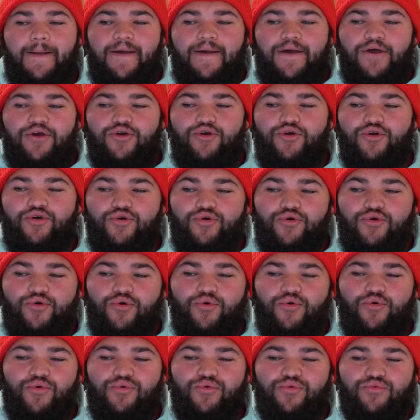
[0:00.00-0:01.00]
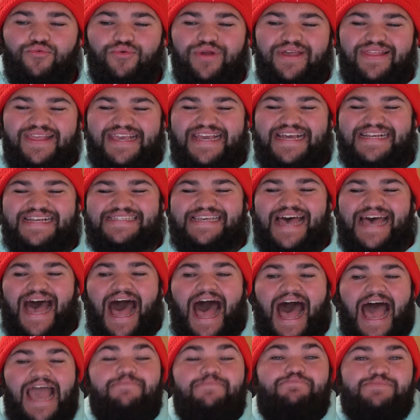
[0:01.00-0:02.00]
who really gets
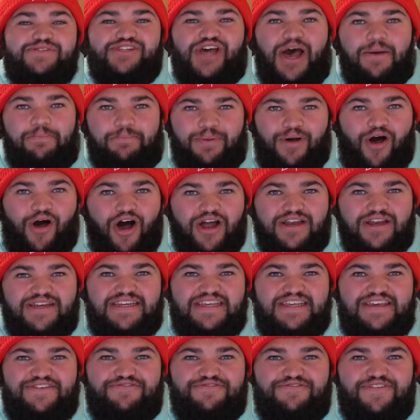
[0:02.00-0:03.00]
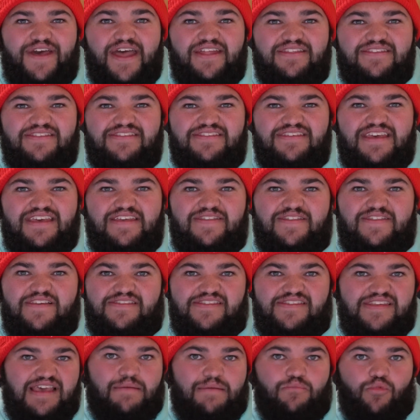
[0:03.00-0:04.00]
hyped up on defense in the
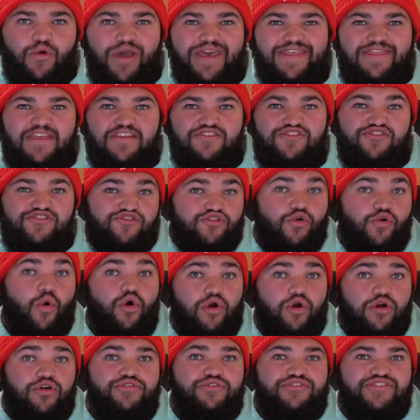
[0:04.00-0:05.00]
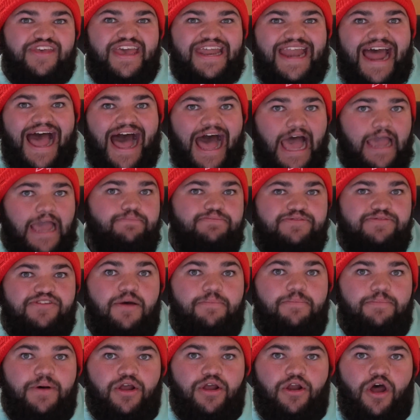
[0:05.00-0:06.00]
same way that scorers get hyped
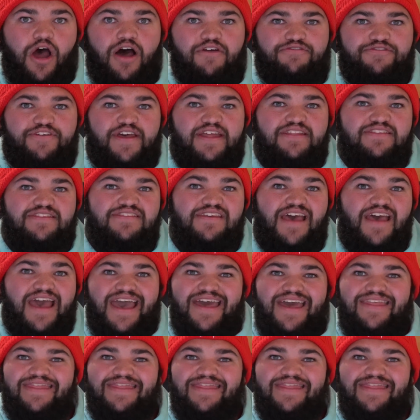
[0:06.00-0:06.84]
up on offense.